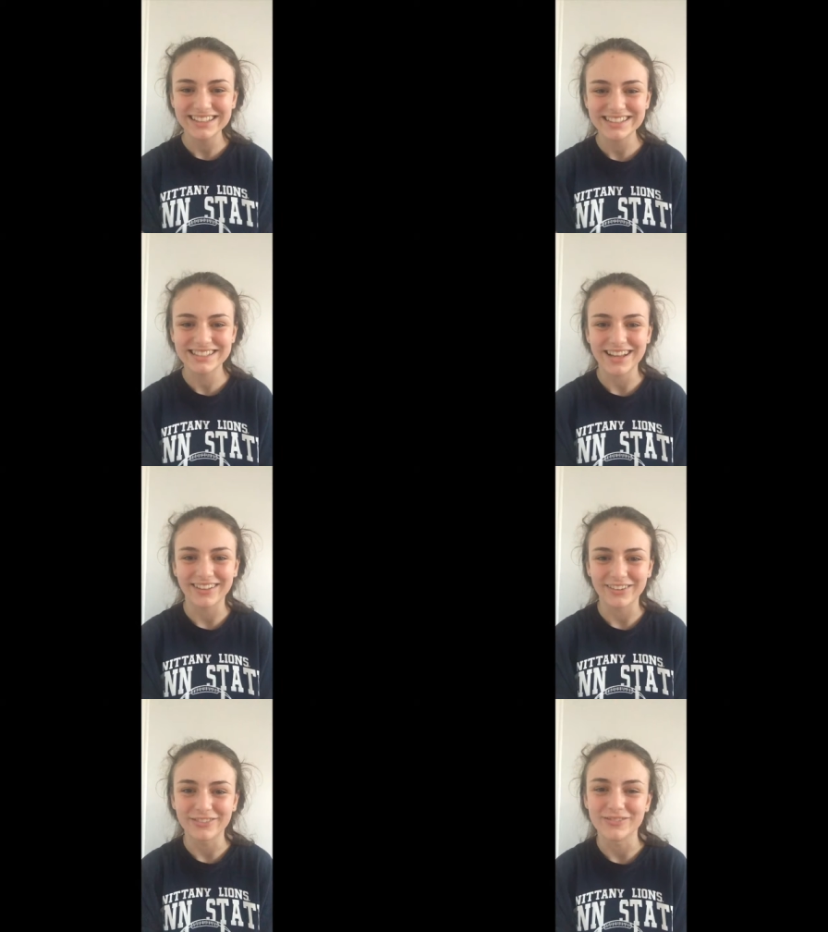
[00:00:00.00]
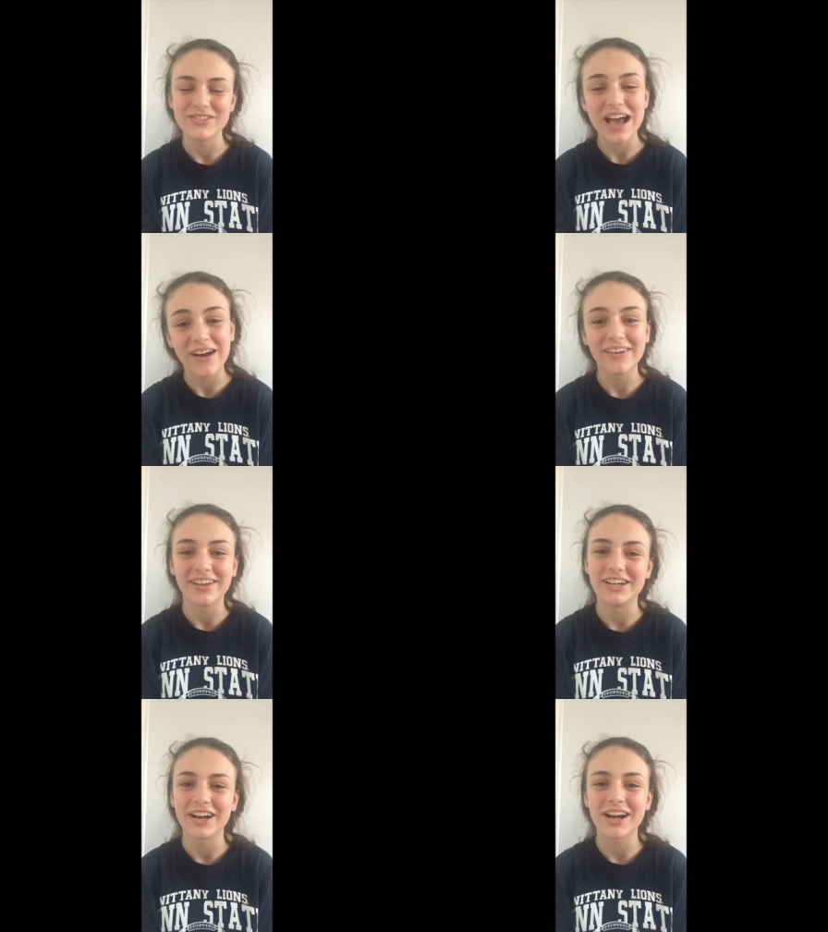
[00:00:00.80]
it's Stella from Down
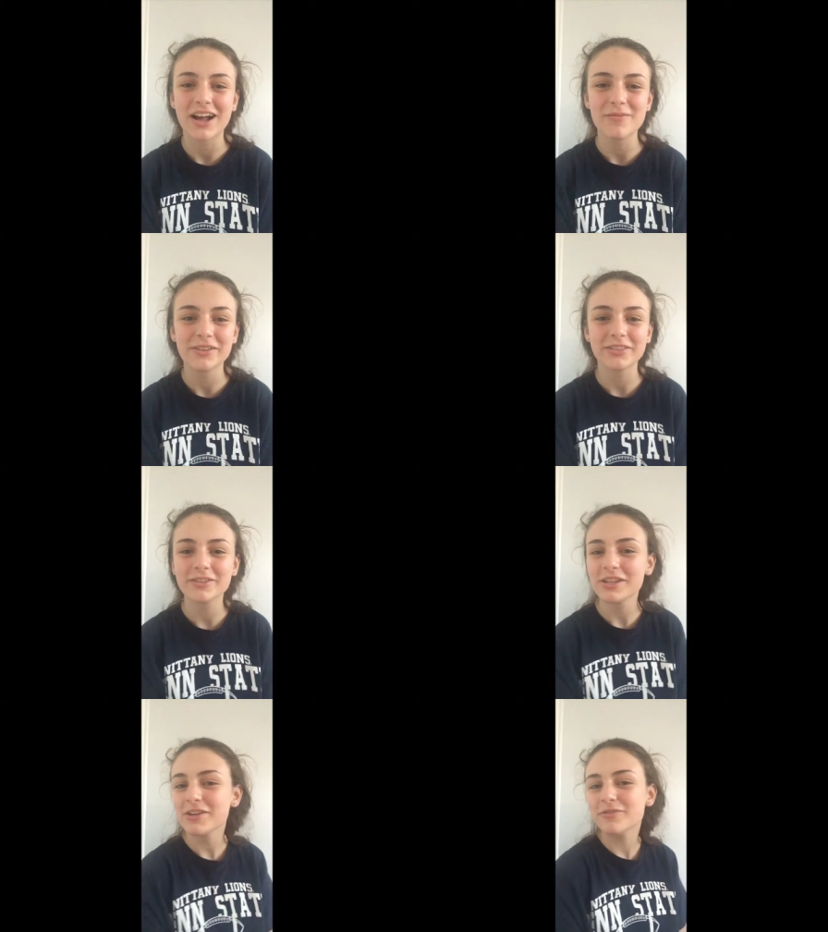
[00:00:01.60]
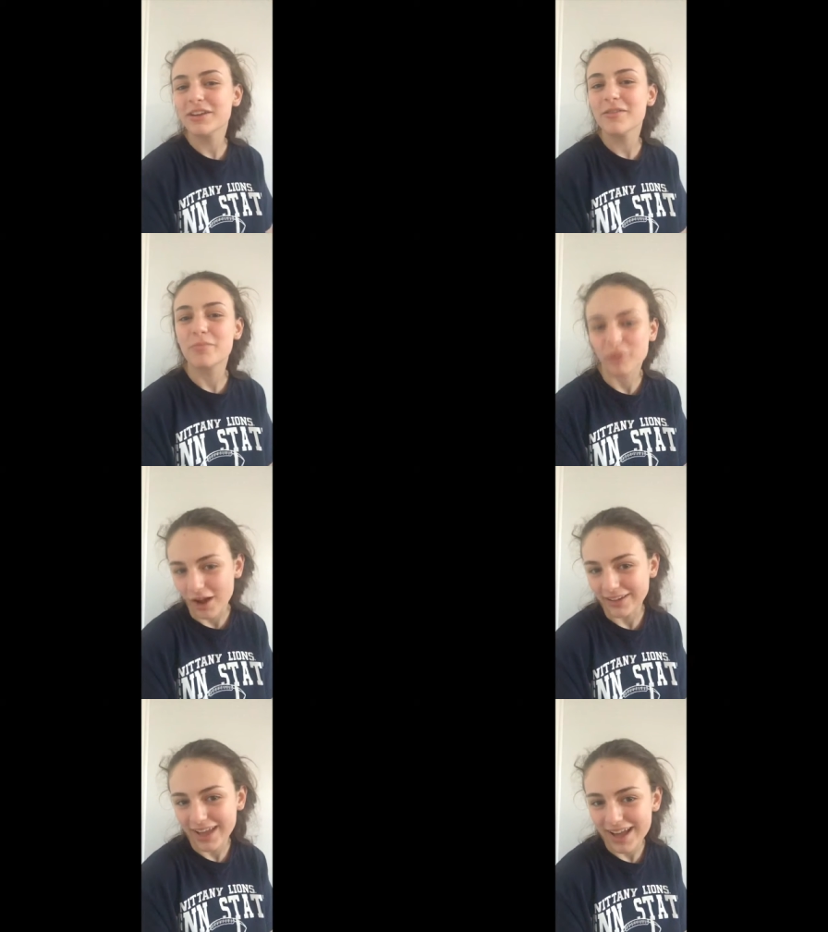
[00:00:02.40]
Under, coming through to you via
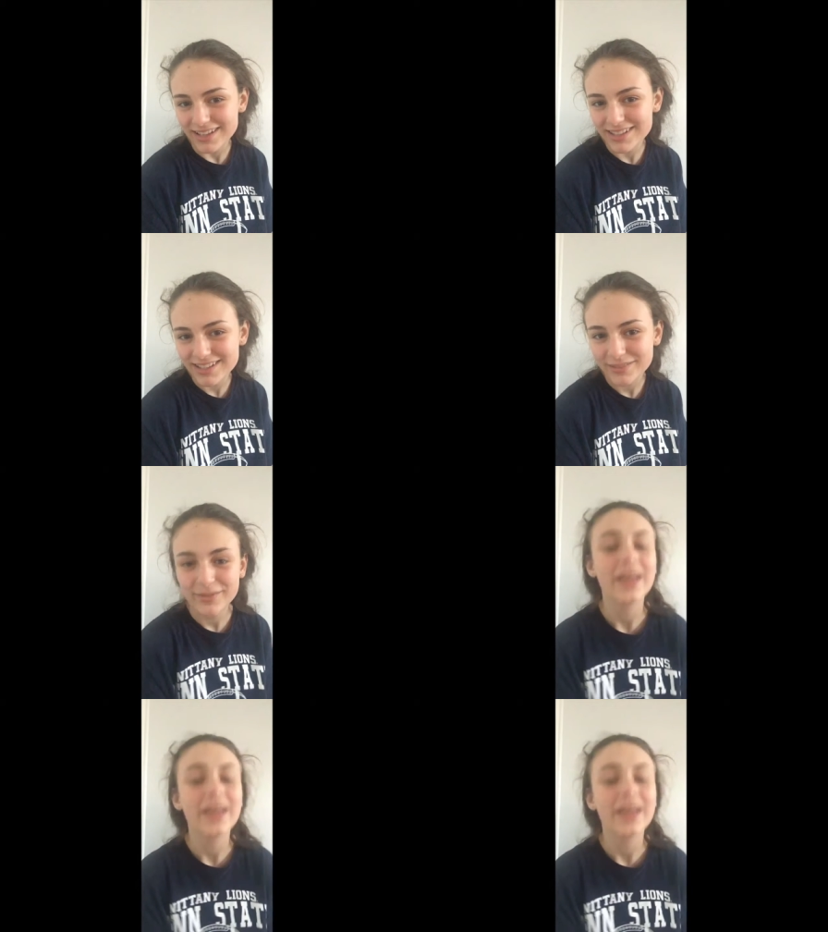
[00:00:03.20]
broadcast.